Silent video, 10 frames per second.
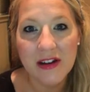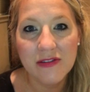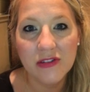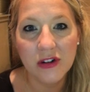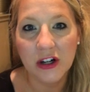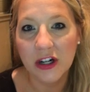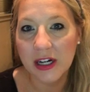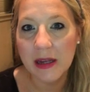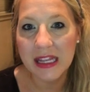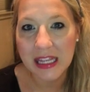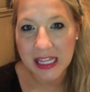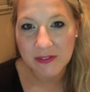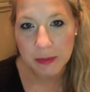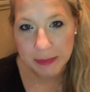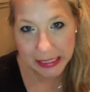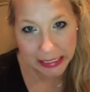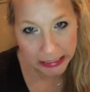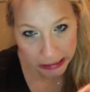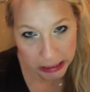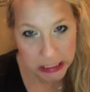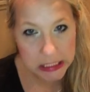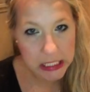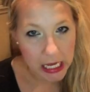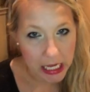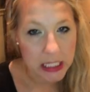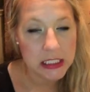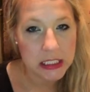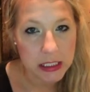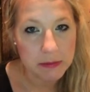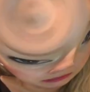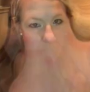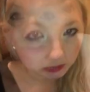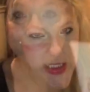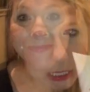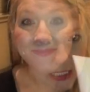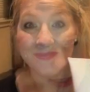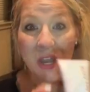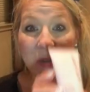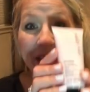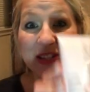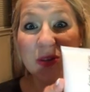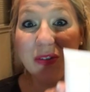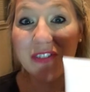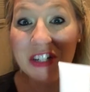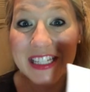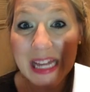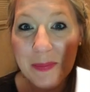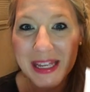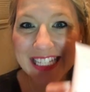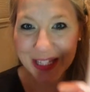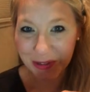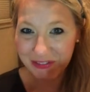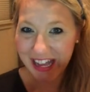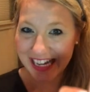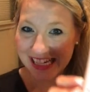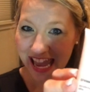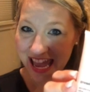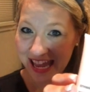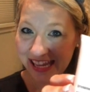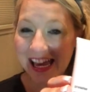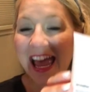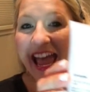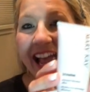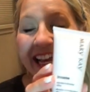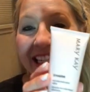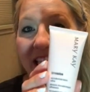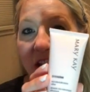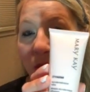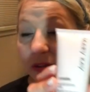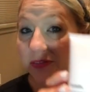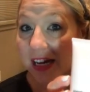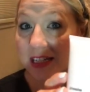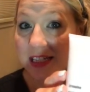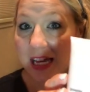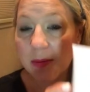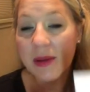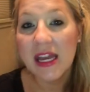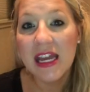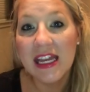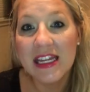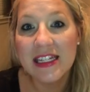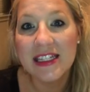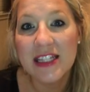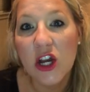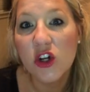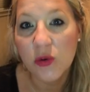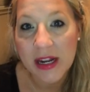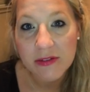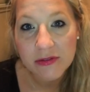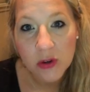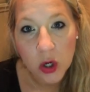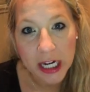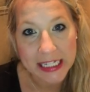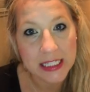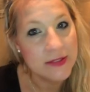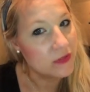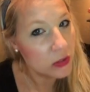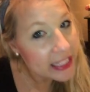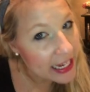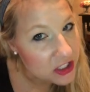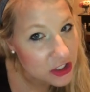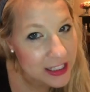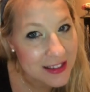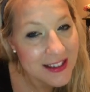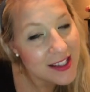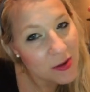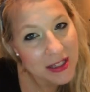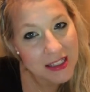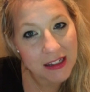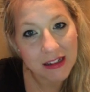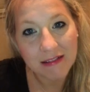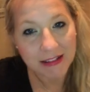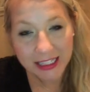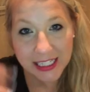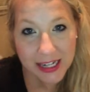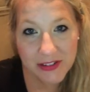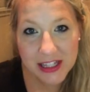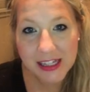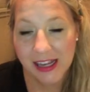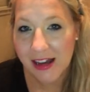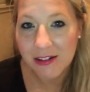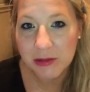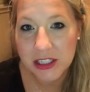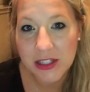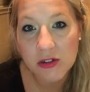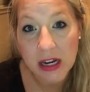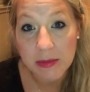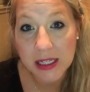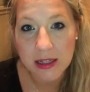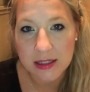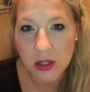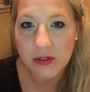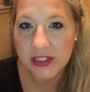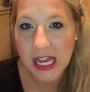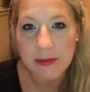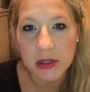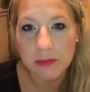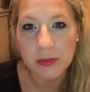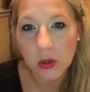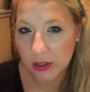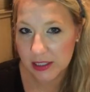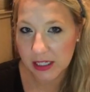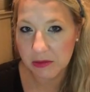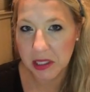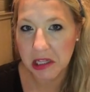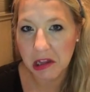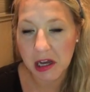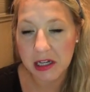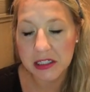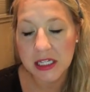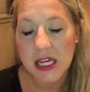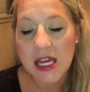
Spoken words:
for even beginners at beauty stuff. Okay, so the first step is the refine, yay! And the refine step is great for exfoliation. So it's gonna clean everything out, which is great because over time your pores get really clogged,